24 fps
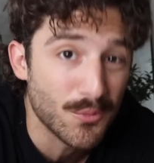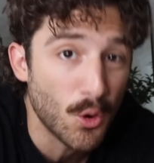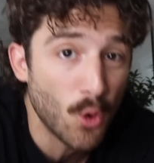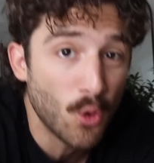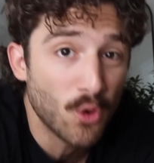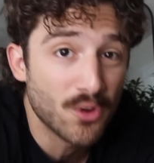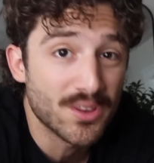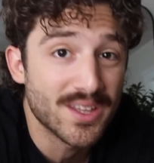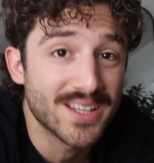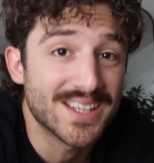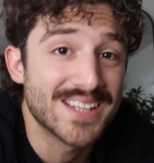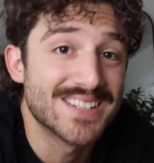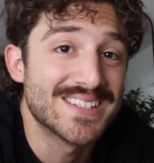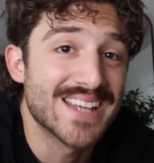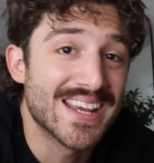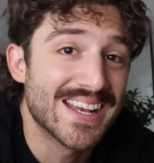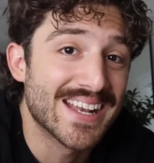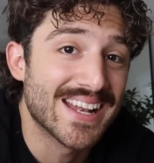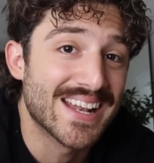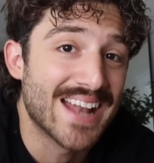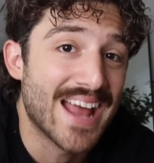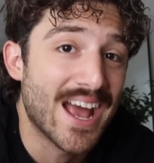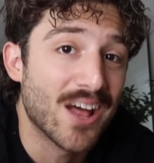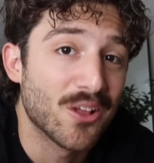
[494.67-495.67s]
or they
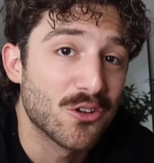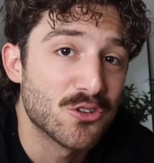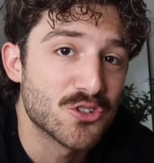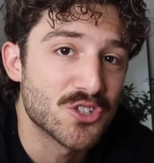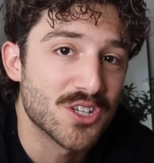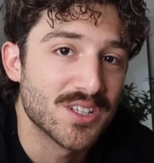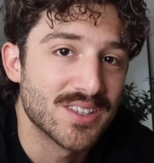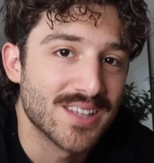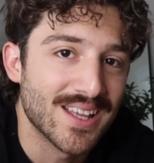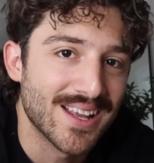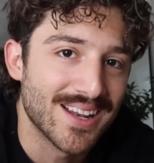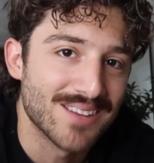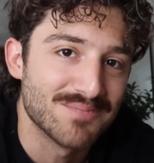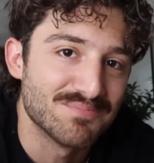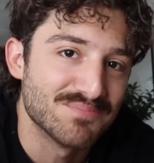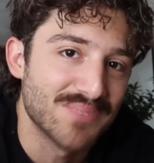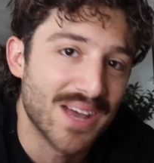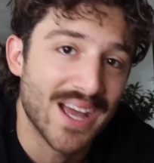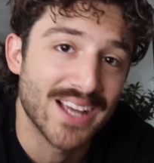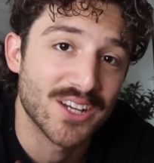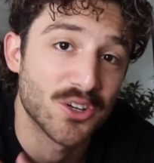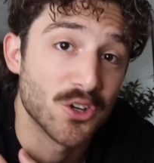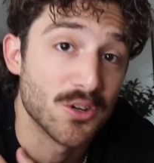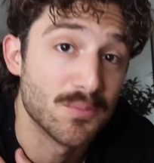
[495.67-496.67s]
contained an allergen that
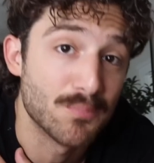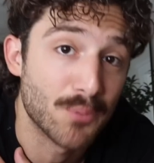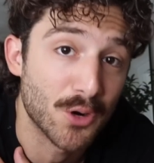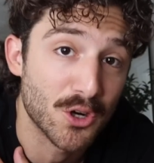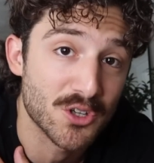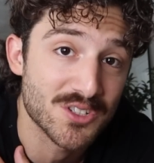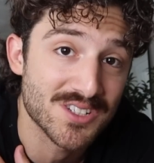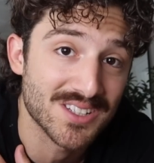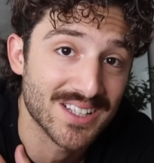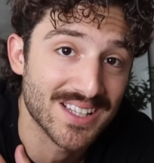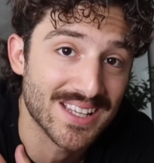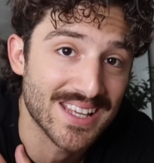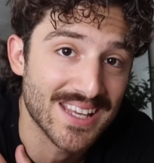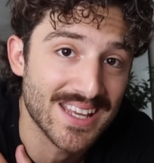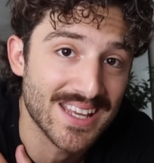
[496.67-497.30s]
I couldn't personally